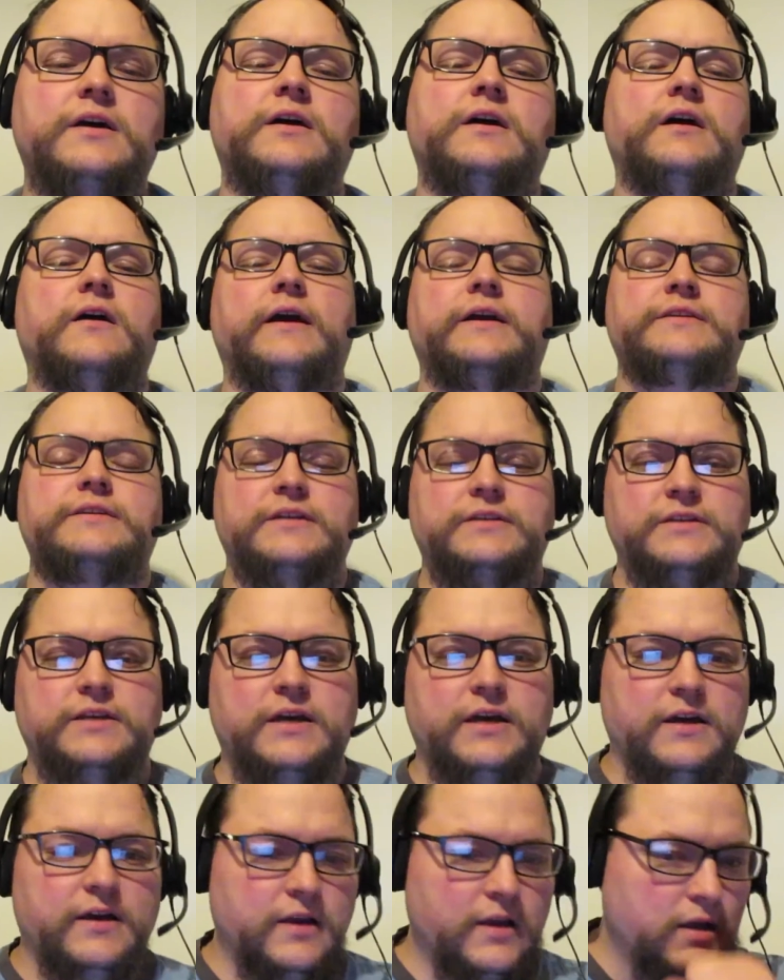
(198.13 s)
Alright, it says,
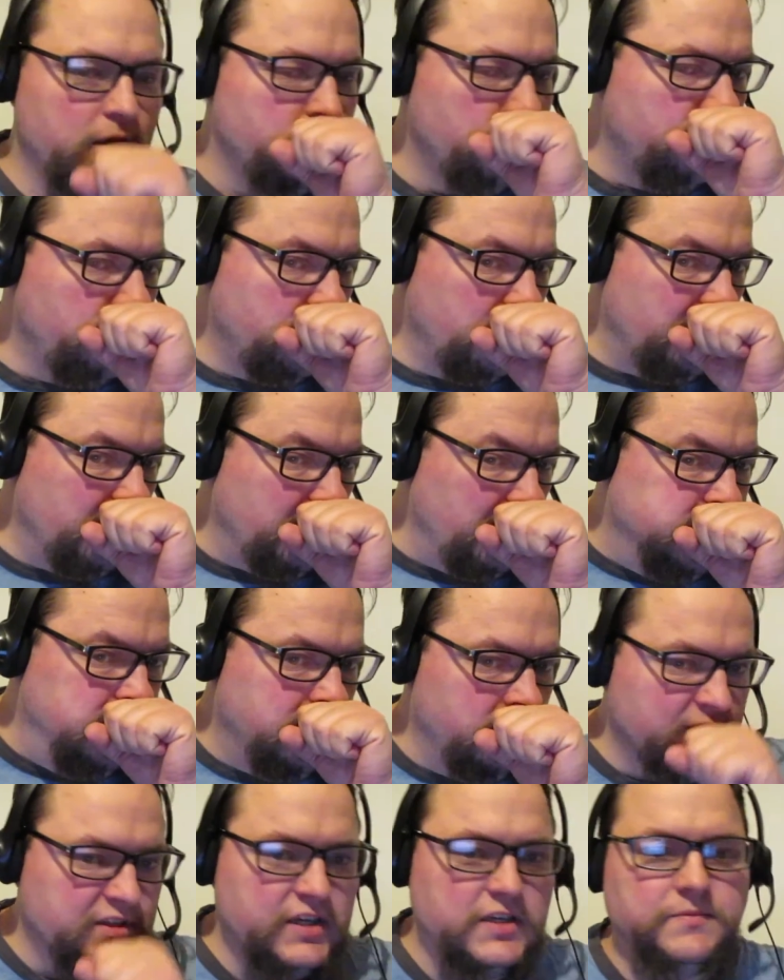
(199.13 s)

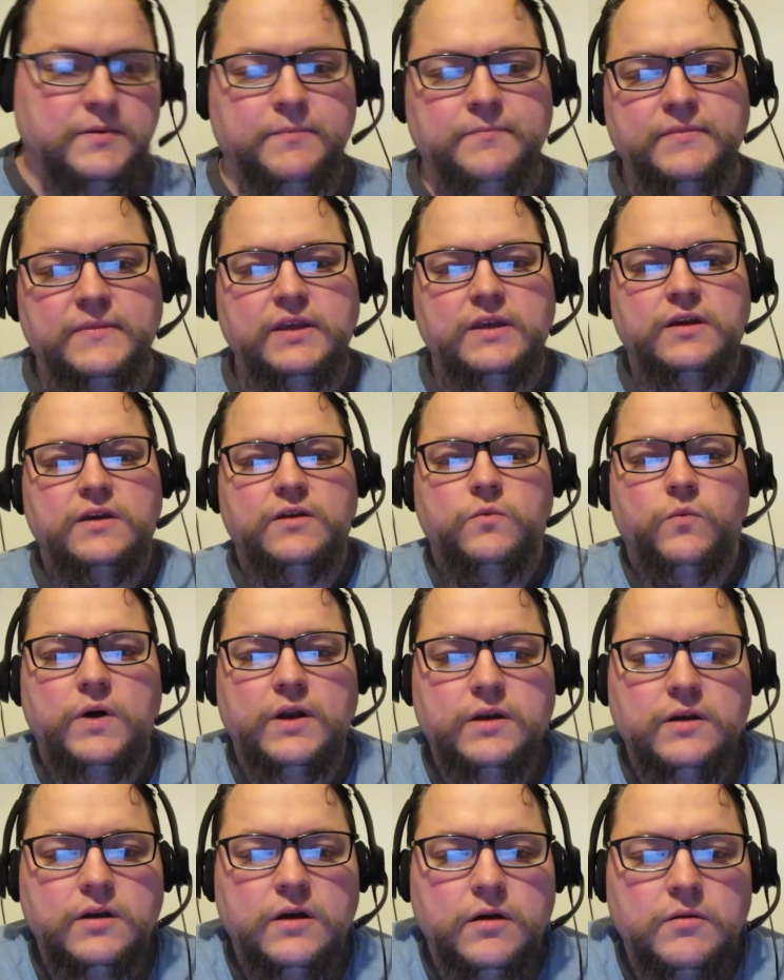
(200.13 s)
excuse me,
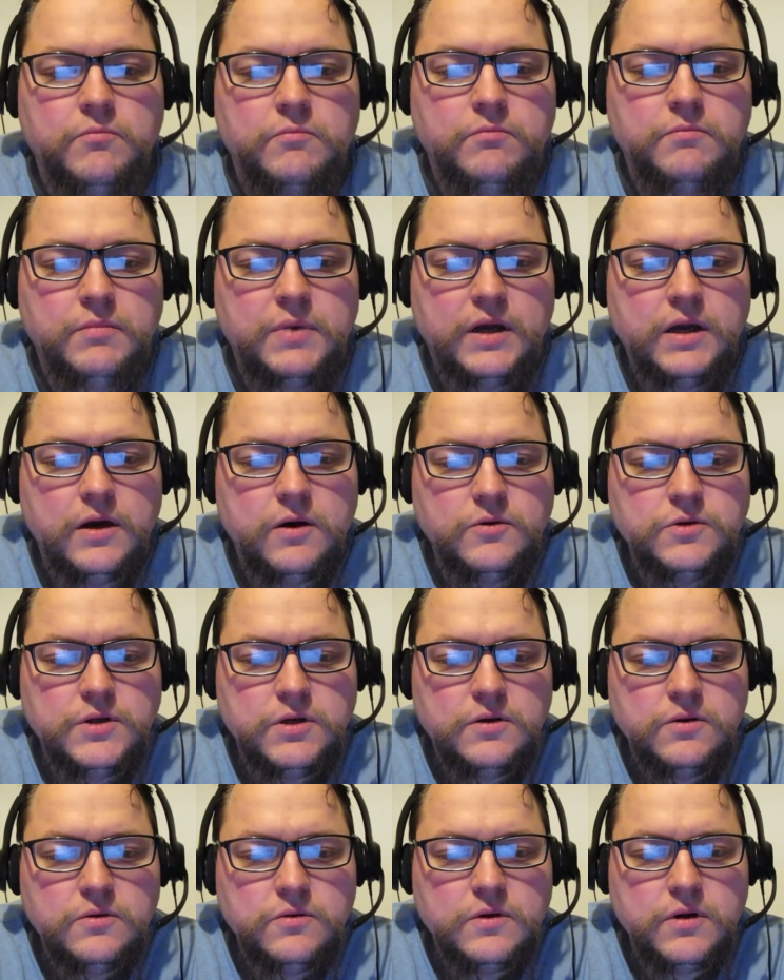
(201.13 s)
when
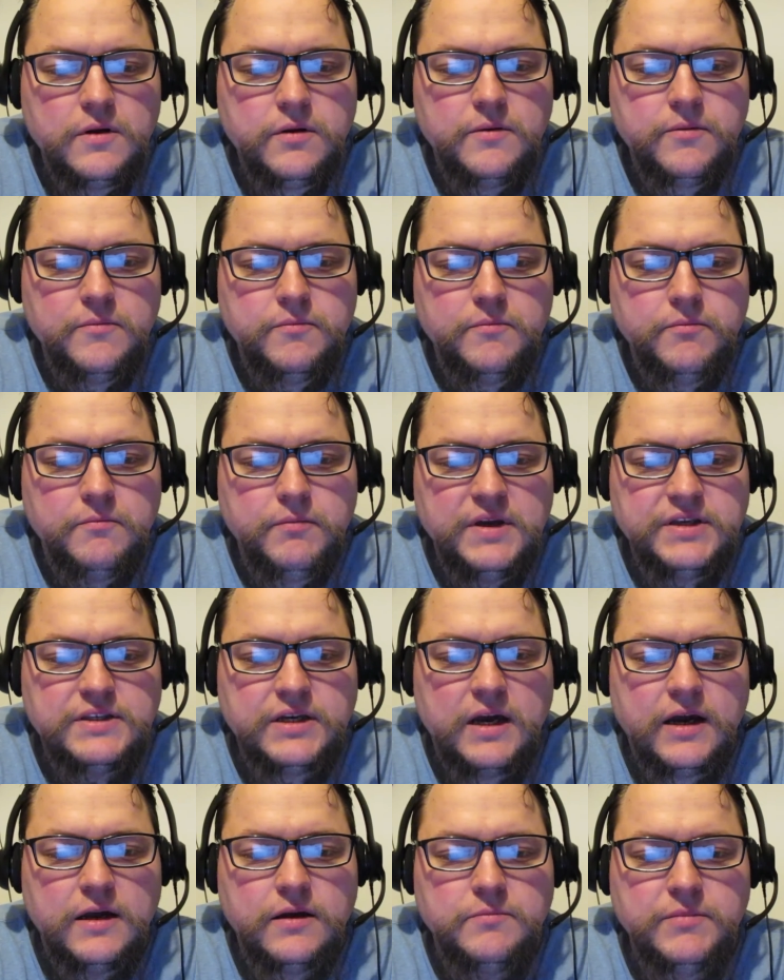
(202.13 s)
Makoto
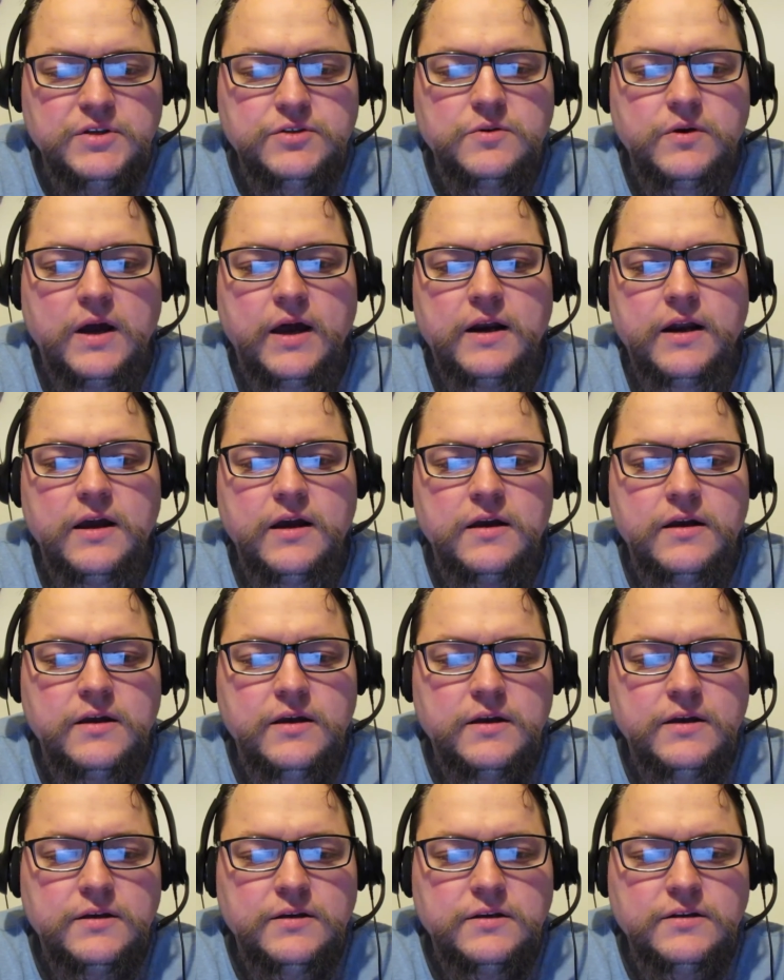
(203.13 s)
Mizuhara
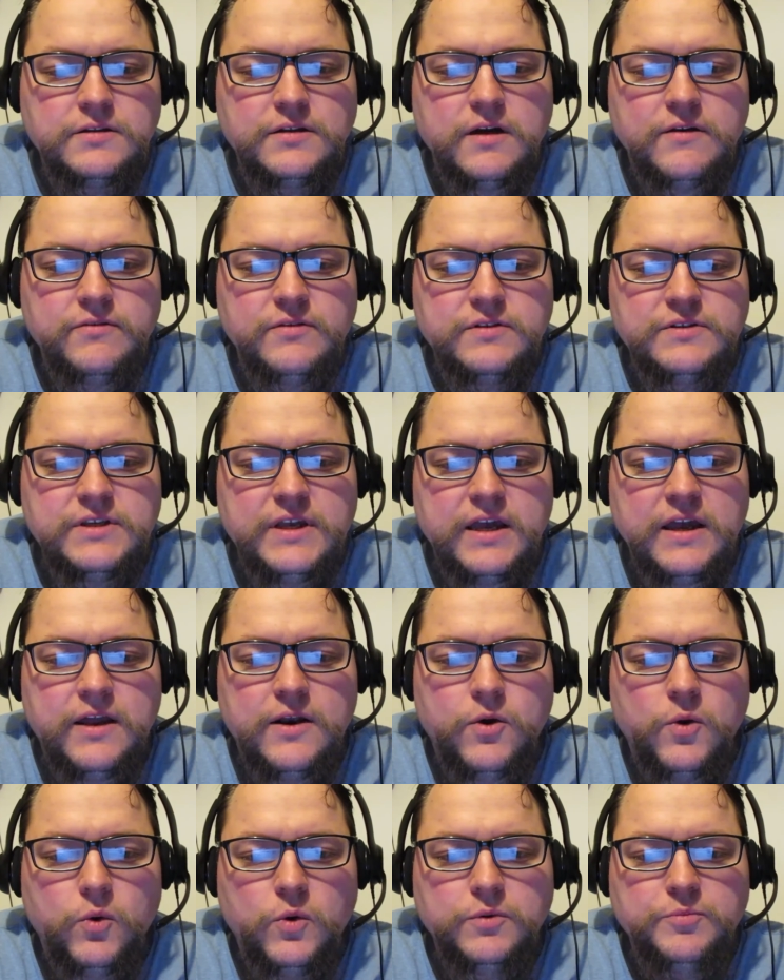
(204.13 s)
discovers
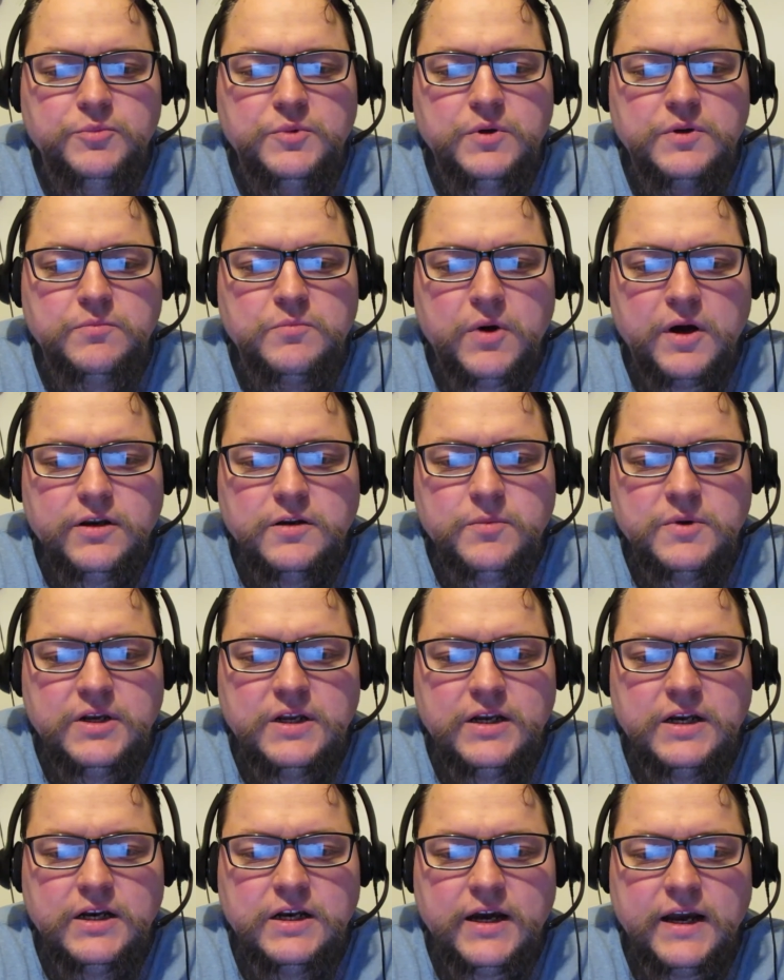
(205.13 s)
an old
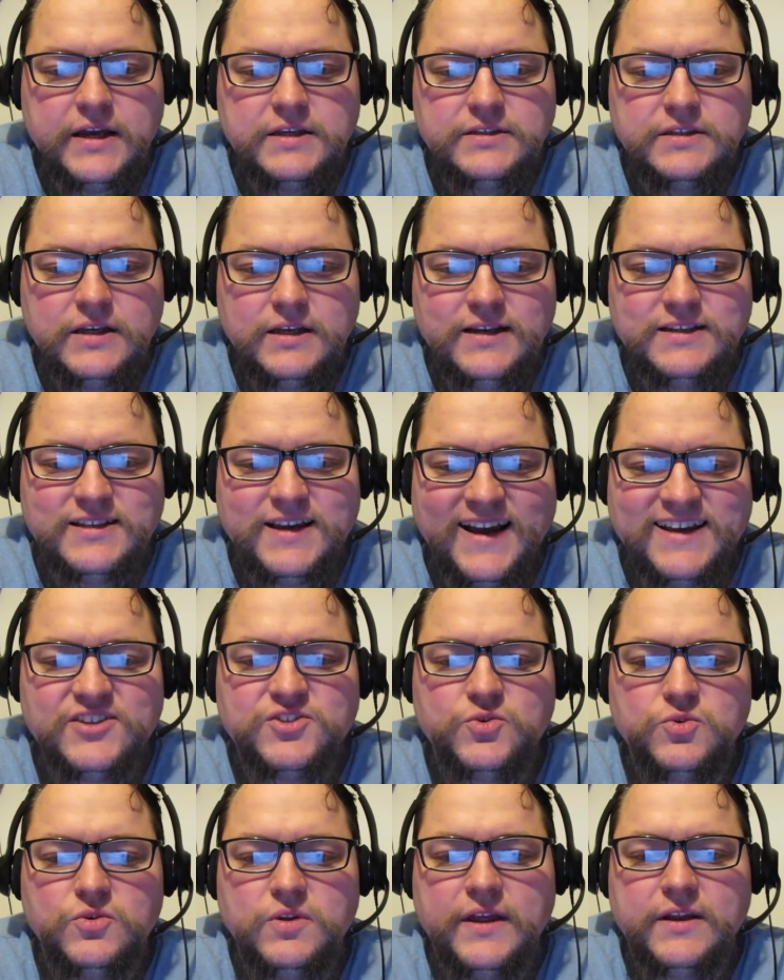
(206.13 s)
monument in his high
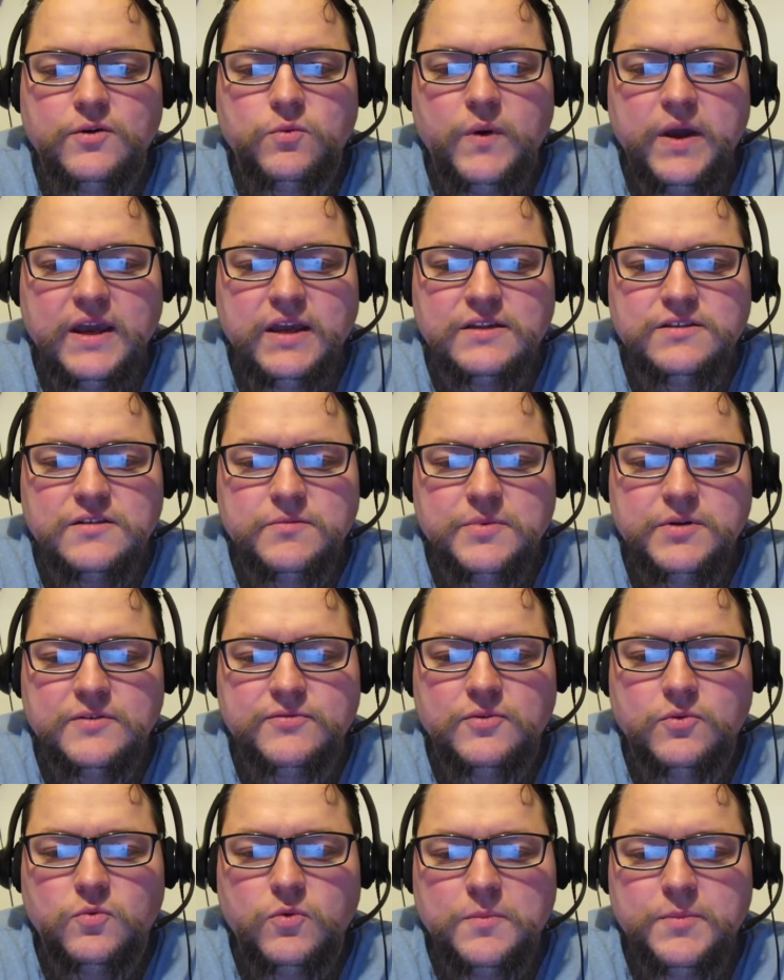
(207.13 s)
school and awakens a
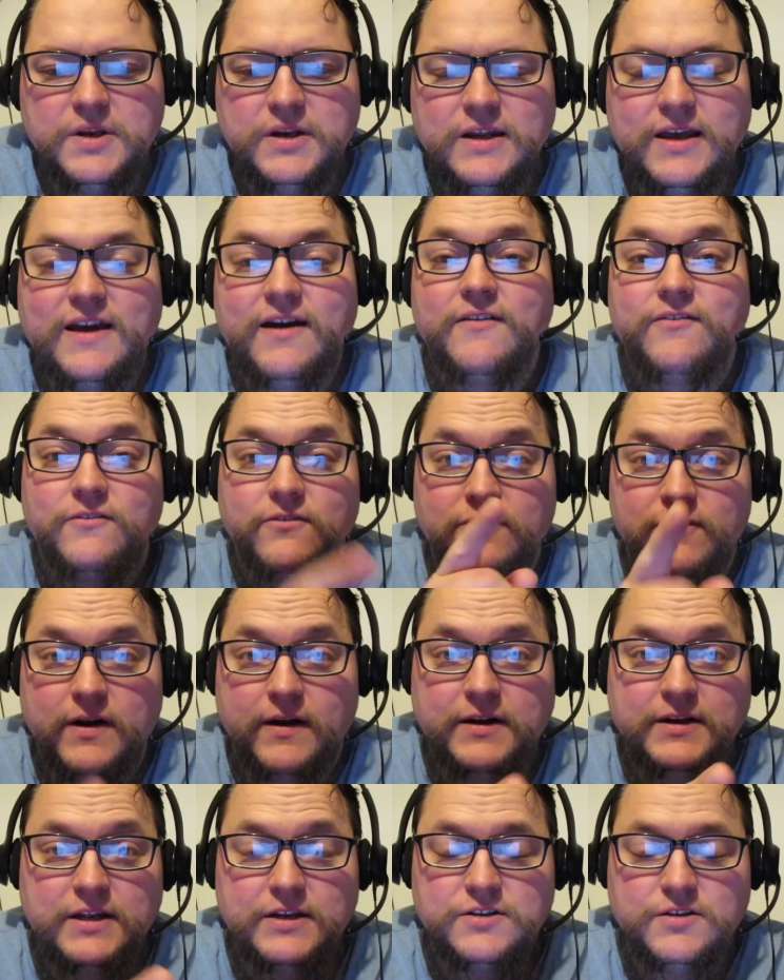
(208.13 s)
beautiful woman,
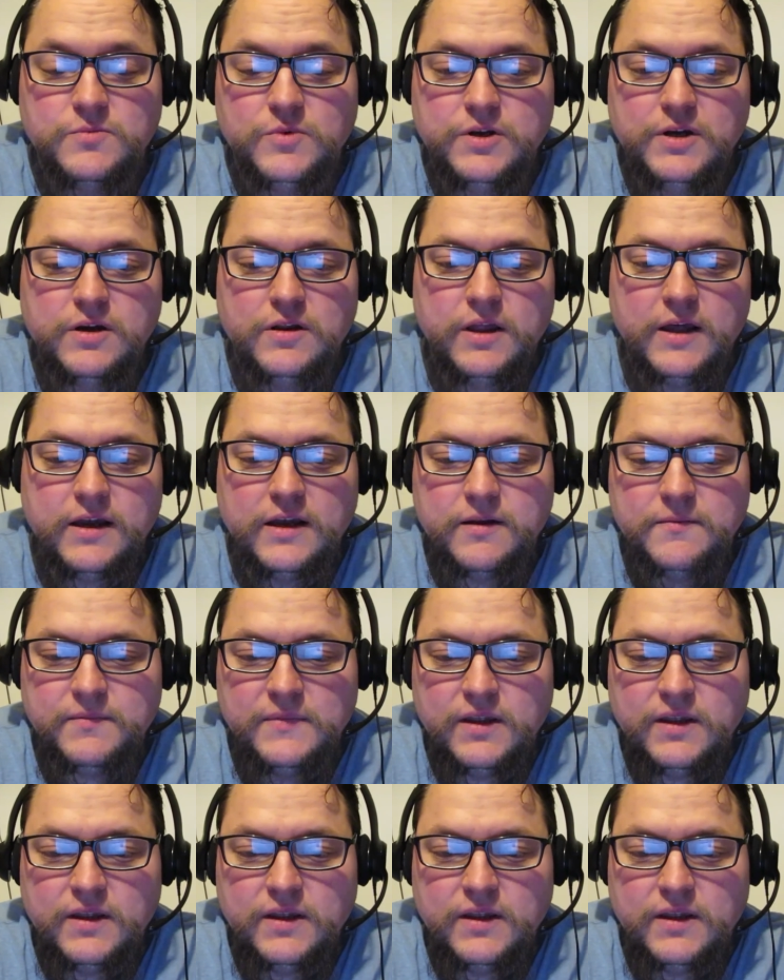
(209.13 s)
very Tenchi Muyo-like.